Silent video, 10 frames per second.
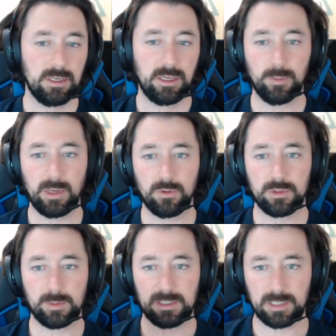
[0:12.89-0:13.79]
You might
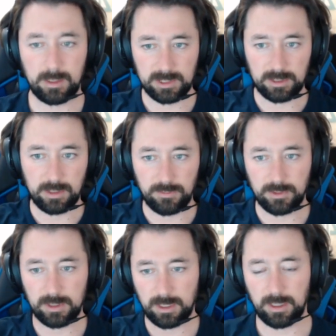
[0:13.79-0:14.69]
notice my setup is a little
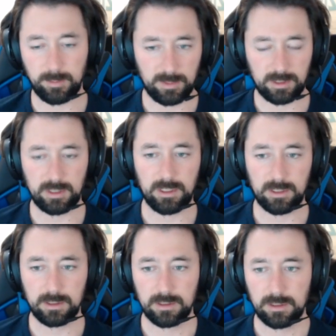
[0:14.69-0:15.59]
different. I'm in
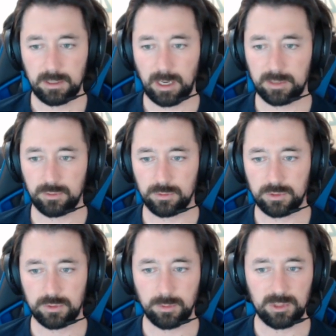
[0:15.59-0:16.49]
the actual
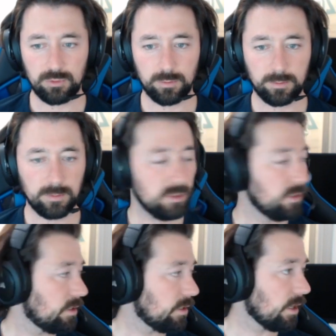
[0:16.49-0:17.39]
scrimmage room,
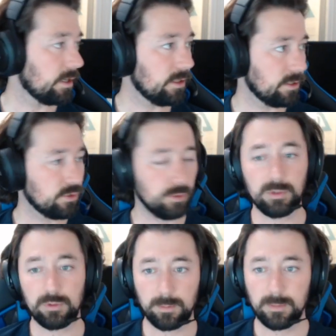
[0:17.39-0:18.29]
not in the streaming
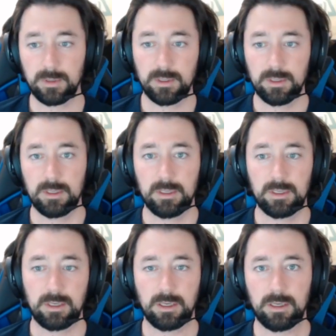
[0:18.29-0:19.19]
room,
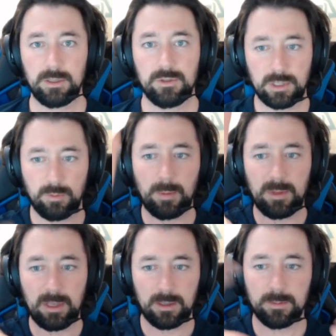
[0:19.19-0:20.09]
using a
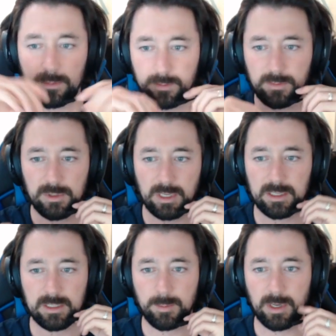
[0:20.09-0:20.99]
webcam, using a
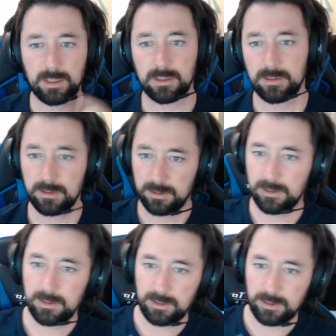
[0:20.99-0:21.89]
headset mic.
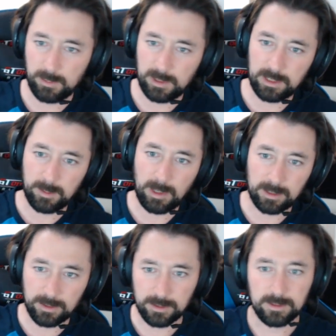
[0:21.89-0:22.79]
There's a wiggly back
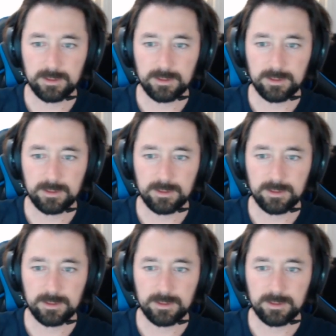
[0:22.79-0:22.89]
there.